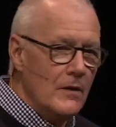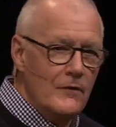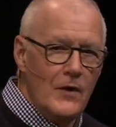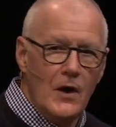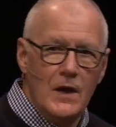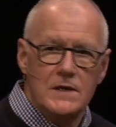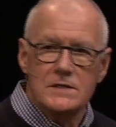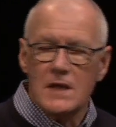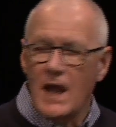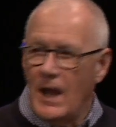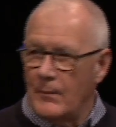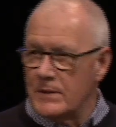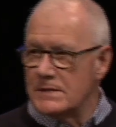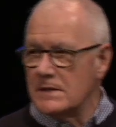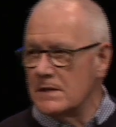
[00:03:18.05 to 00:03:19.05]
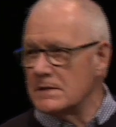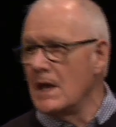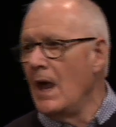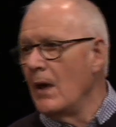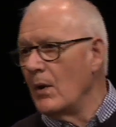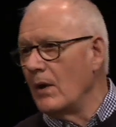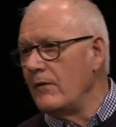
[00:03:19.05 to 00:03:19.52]
in the various campuses
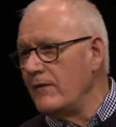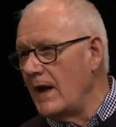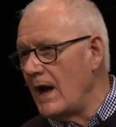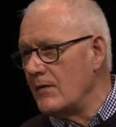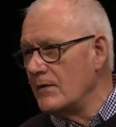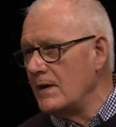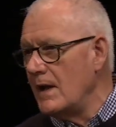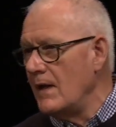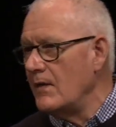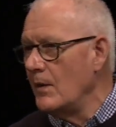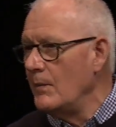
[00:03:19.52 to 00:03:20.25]
where we've gathered today,